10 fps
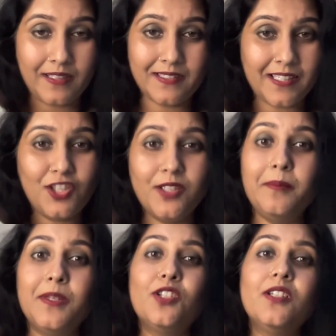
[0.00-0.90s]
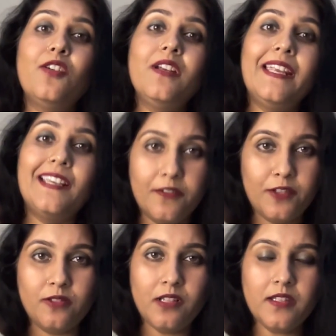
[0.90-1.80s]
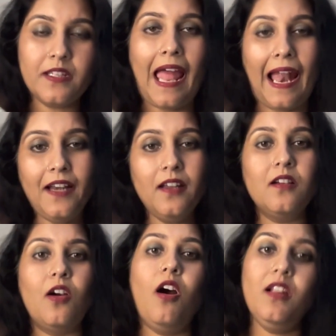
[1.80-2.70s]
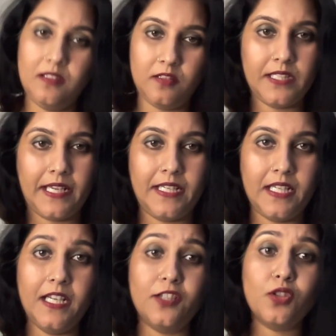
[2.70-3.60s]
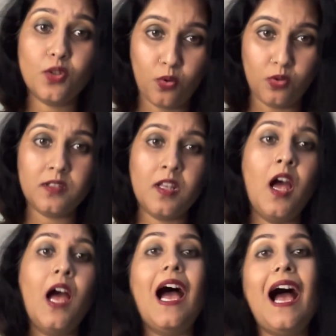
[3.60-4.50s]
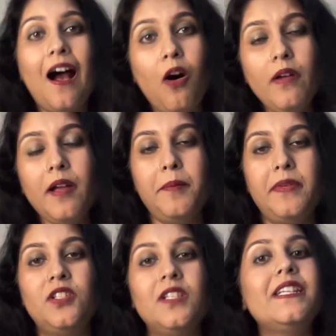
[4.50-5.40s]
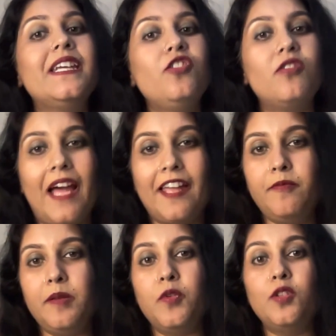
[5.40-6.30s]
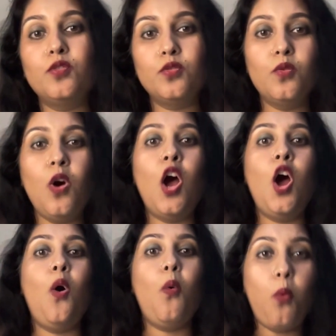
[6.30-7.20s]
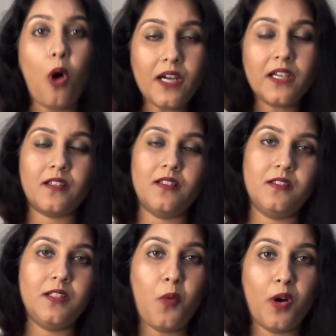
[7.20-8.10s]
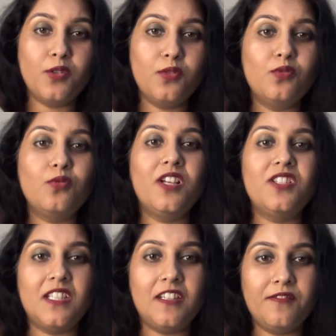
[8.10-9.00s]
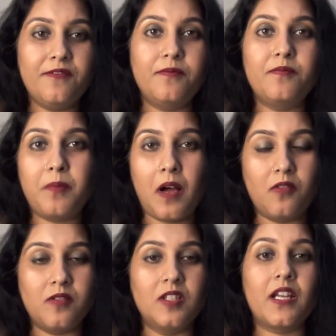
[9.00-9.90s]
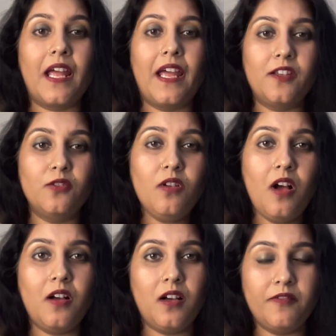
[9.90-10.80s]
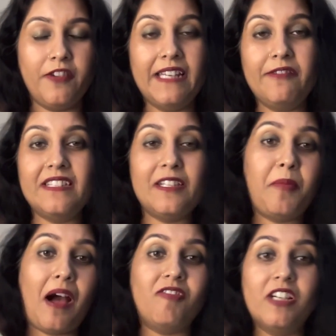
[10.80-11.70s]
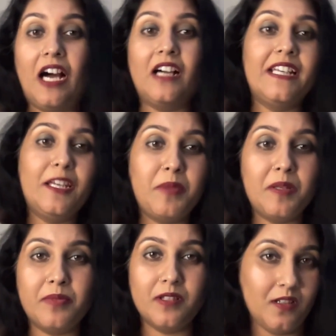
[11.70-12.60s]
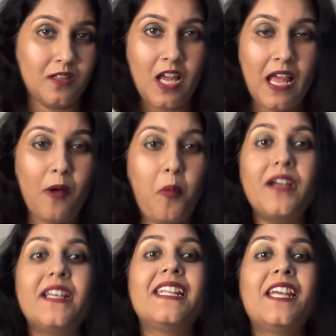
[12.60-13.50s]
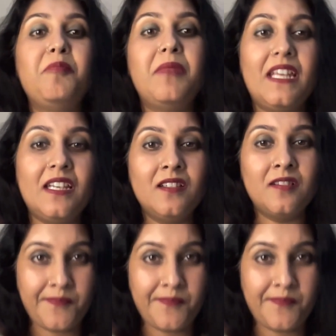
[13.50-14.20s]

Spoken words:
such ambition on individuals and on society. It shows how ambition can drive people to do what they want to do to achieve power. When we say power hungry people, what it can mean